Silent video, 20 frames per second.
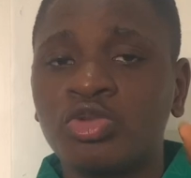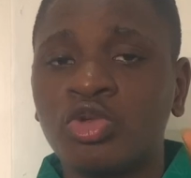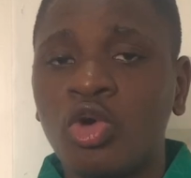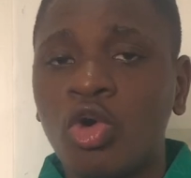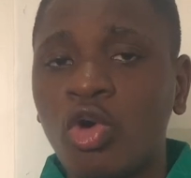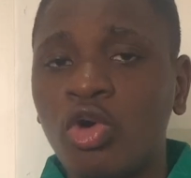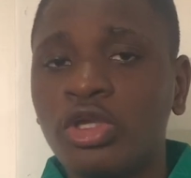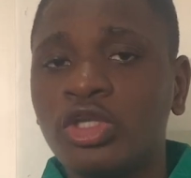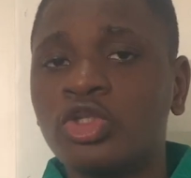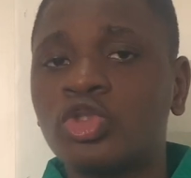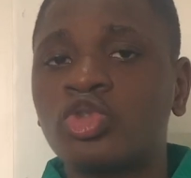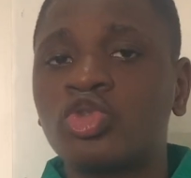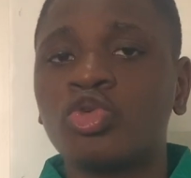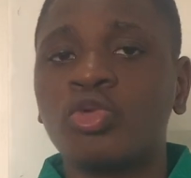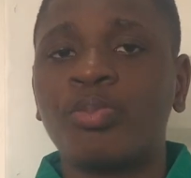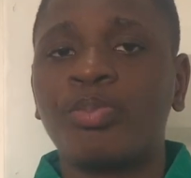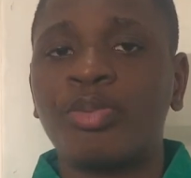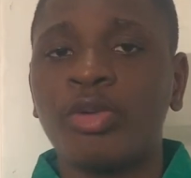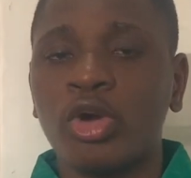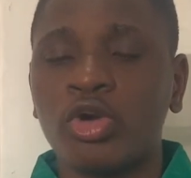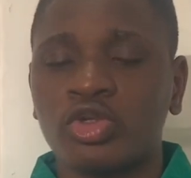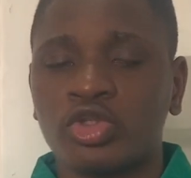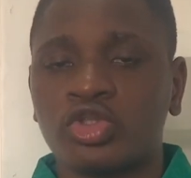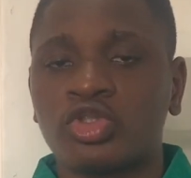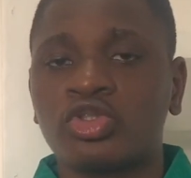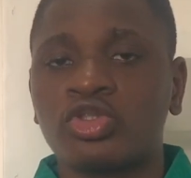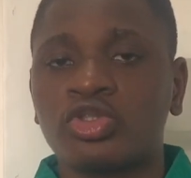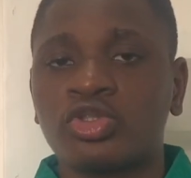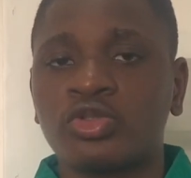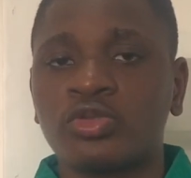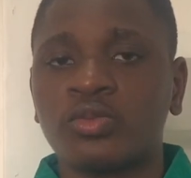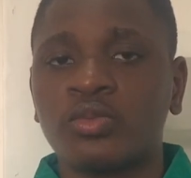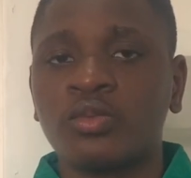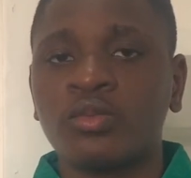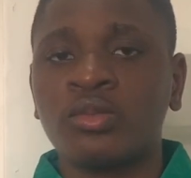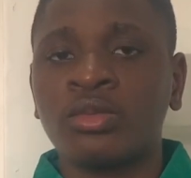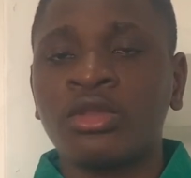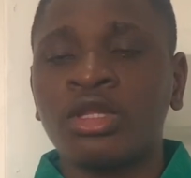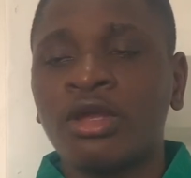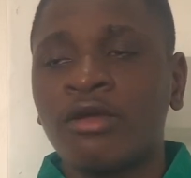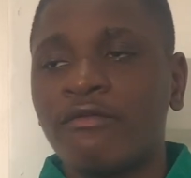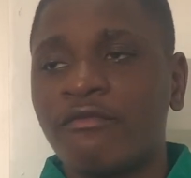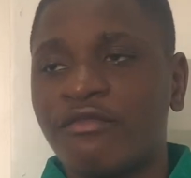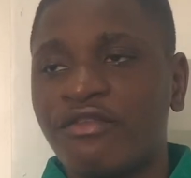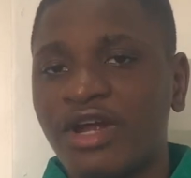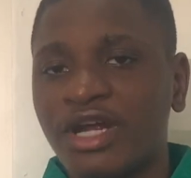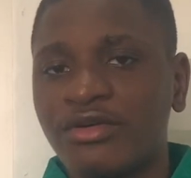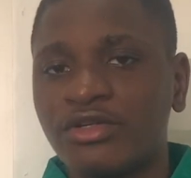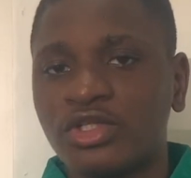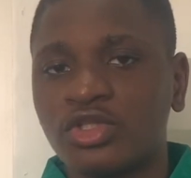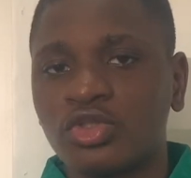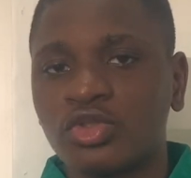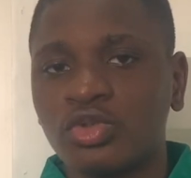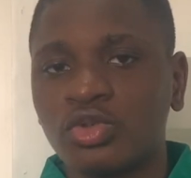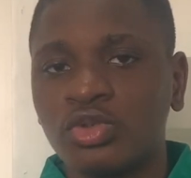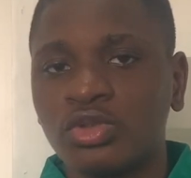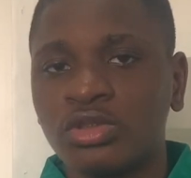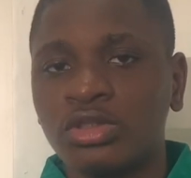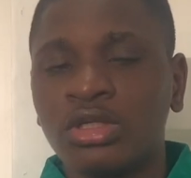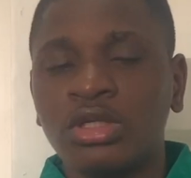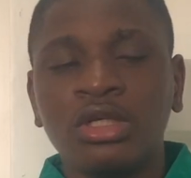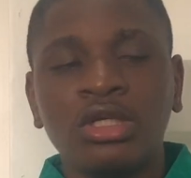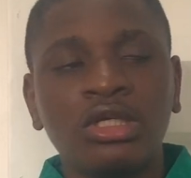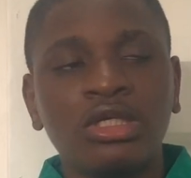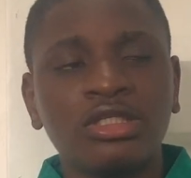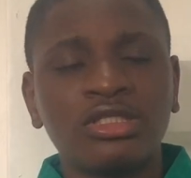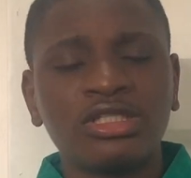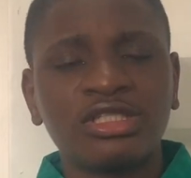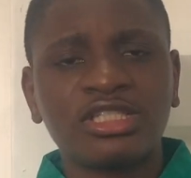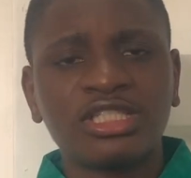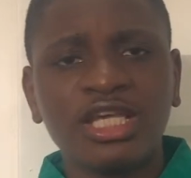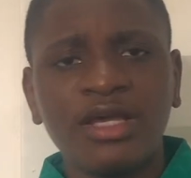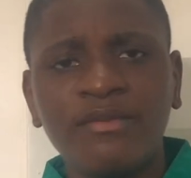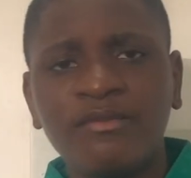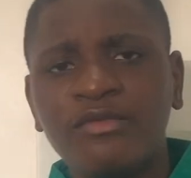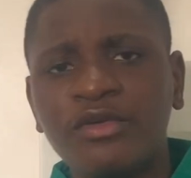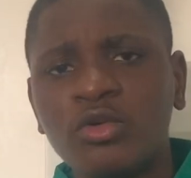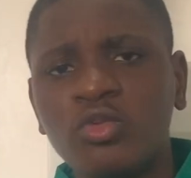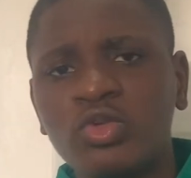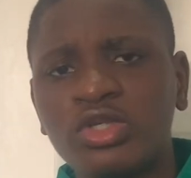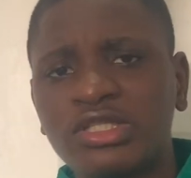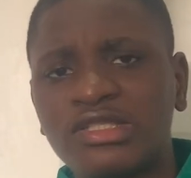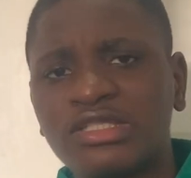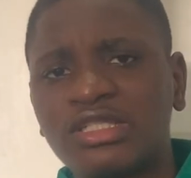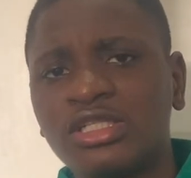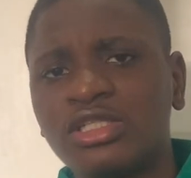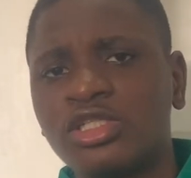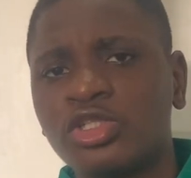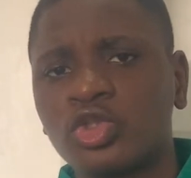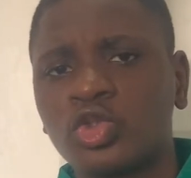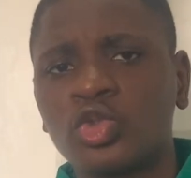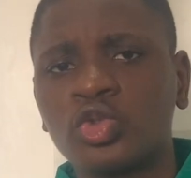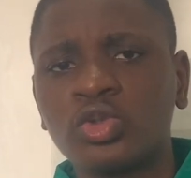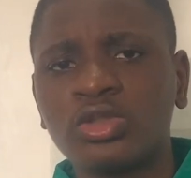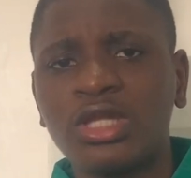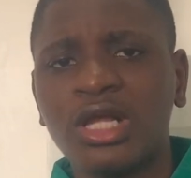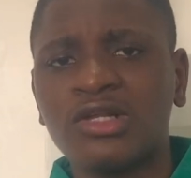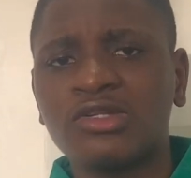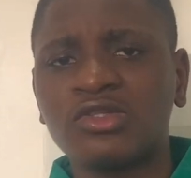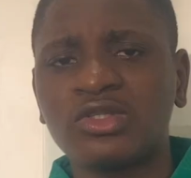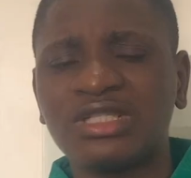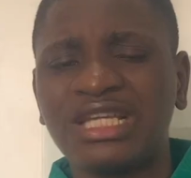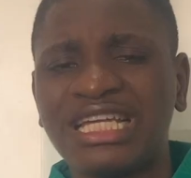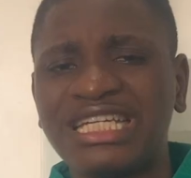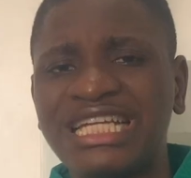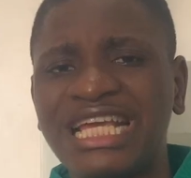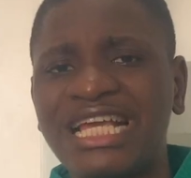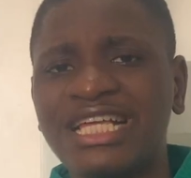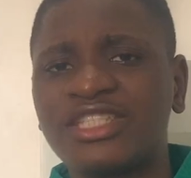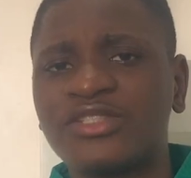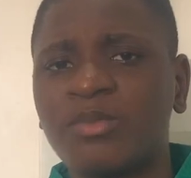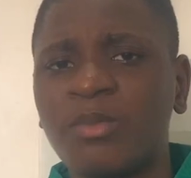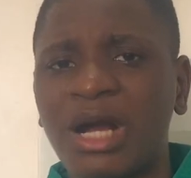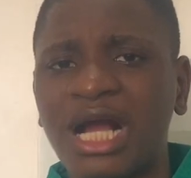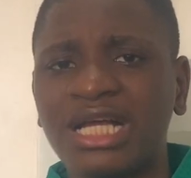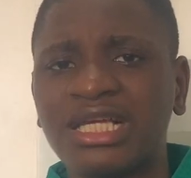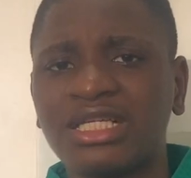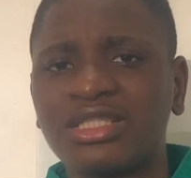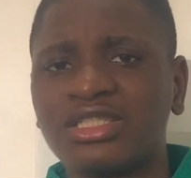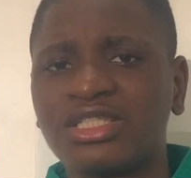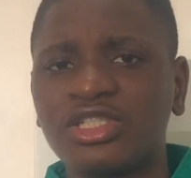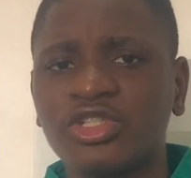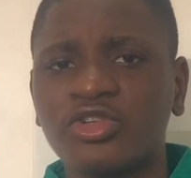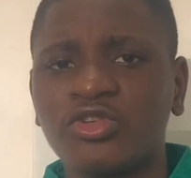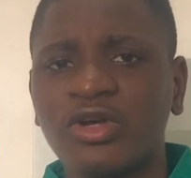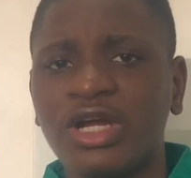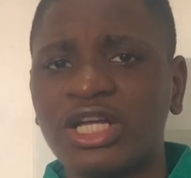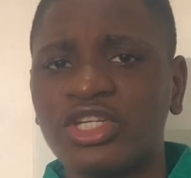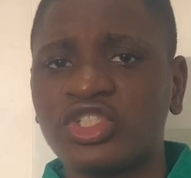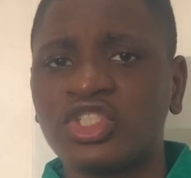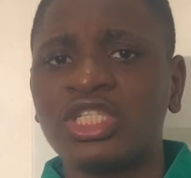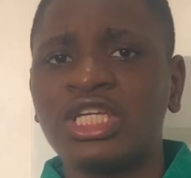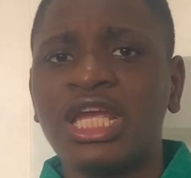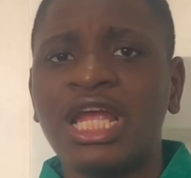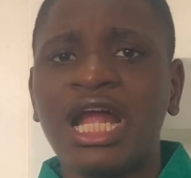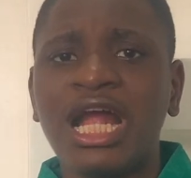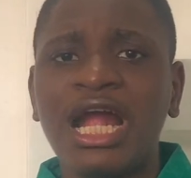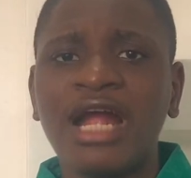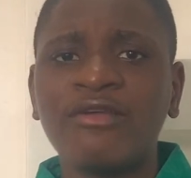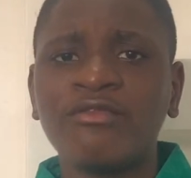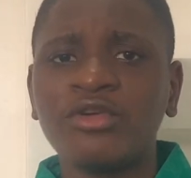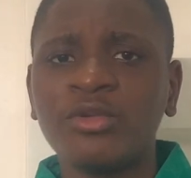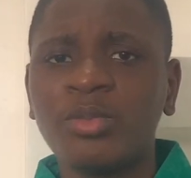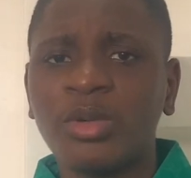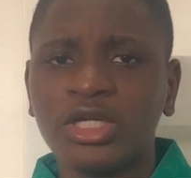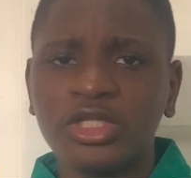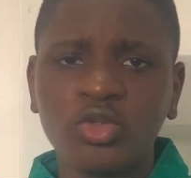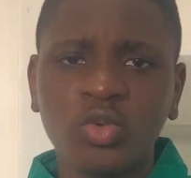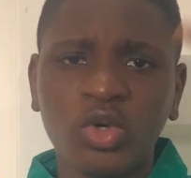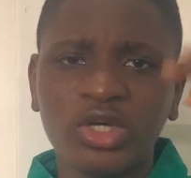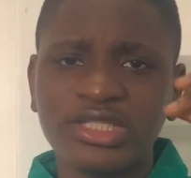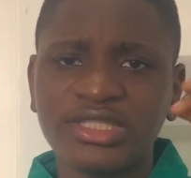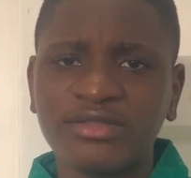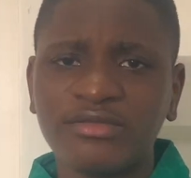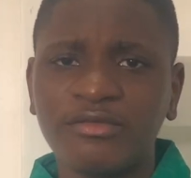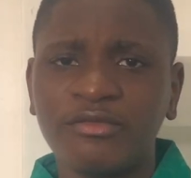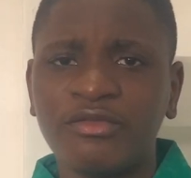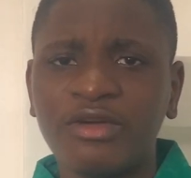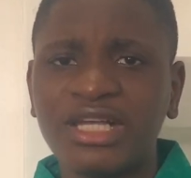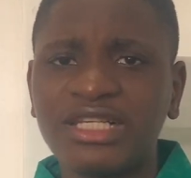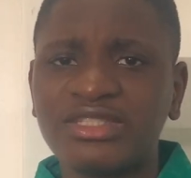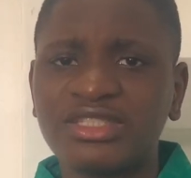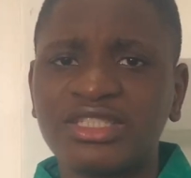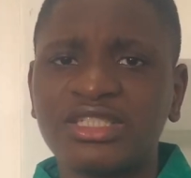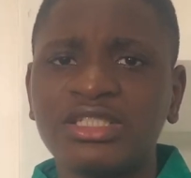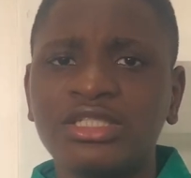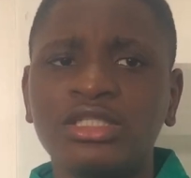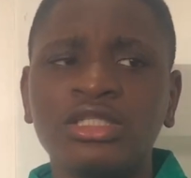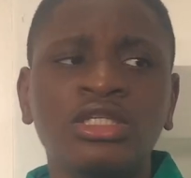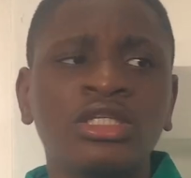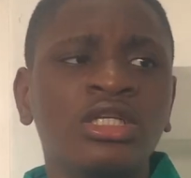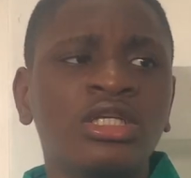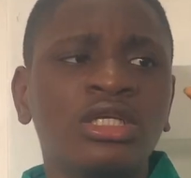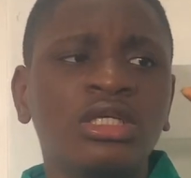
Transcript: going to burst very soon. It's the same thing we see in the 2008 marketing crash. Everybody was investing,